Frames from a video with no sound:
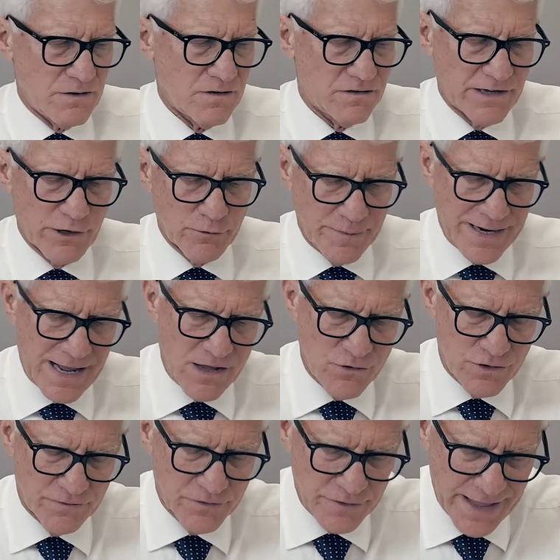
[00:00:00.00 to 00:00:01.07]
the settlement
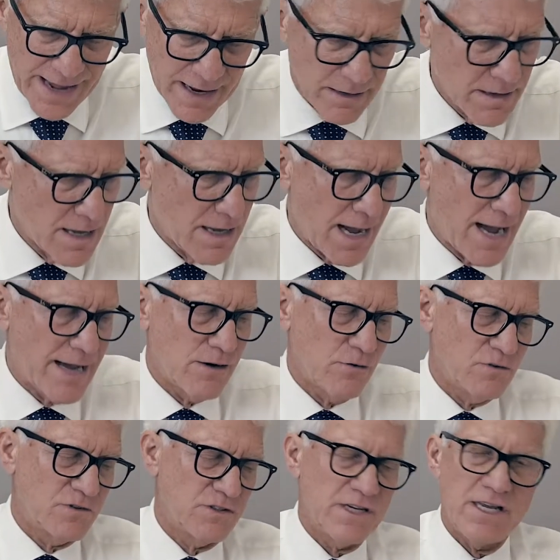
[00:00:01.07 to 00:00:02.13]
agent for that. I
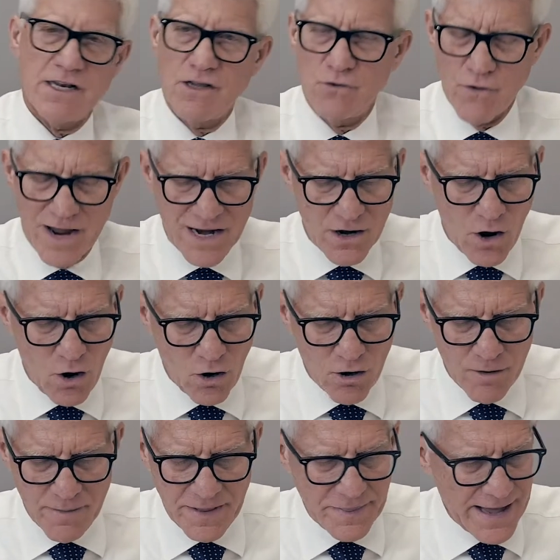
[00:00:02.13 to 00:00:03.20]
don't see any great
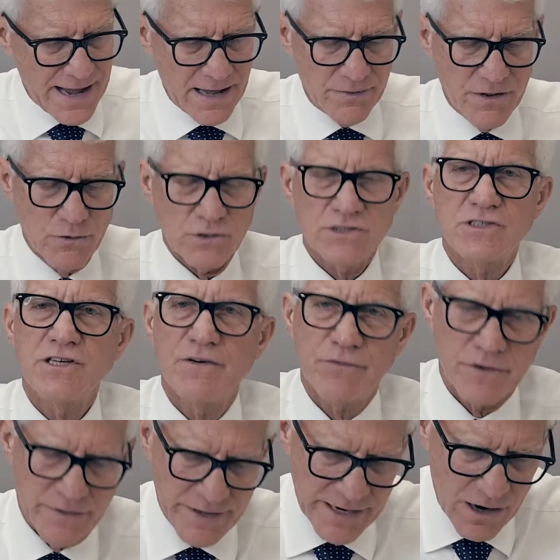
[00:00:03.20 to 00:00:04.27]
harm in that, though it's
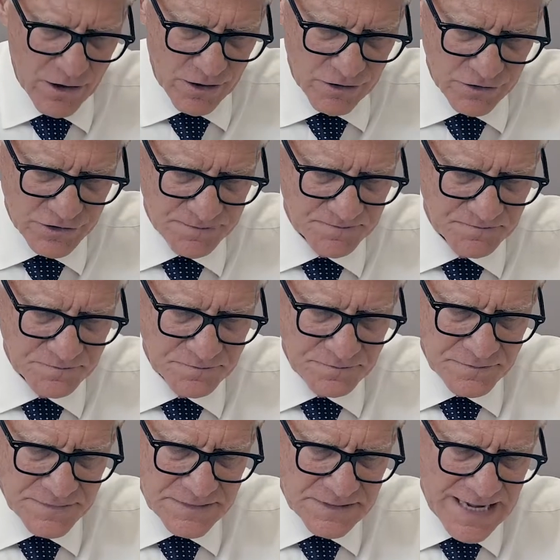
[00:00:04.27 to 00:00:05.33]
different than ours.
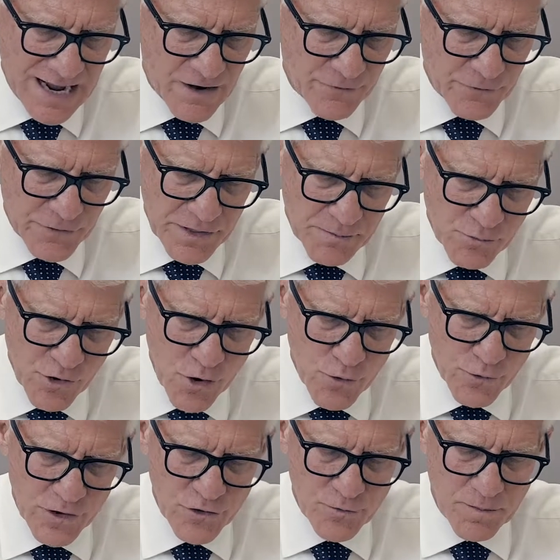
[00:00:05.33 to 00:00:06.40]
Now for the
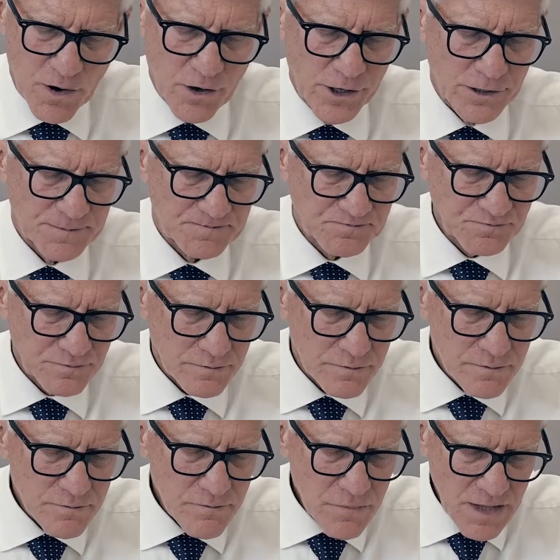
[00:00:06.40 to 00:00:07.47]
brokerage part.
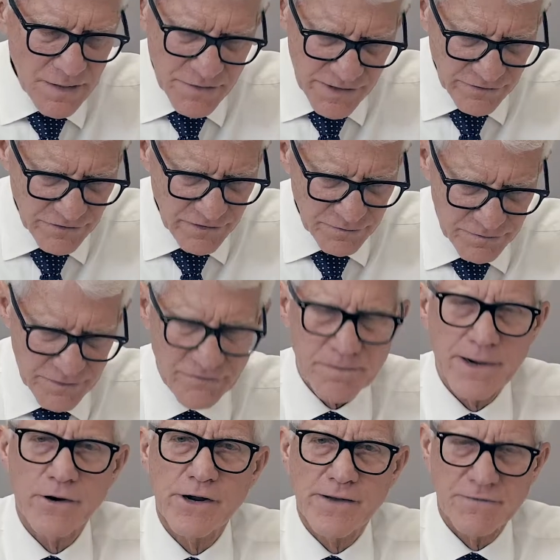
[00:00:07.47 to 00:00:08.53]
This is
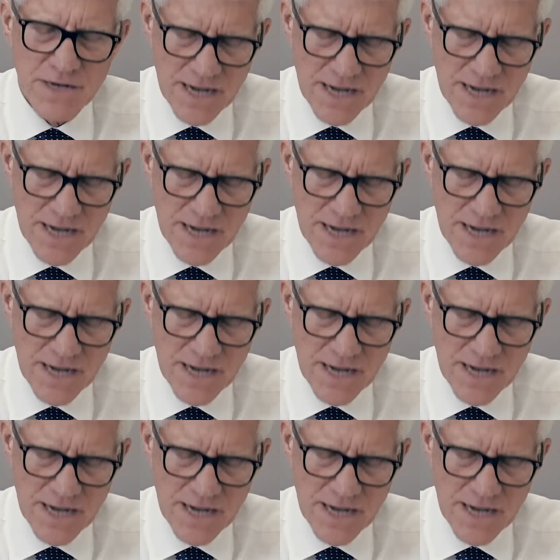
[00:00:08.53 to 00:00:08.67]
paragraph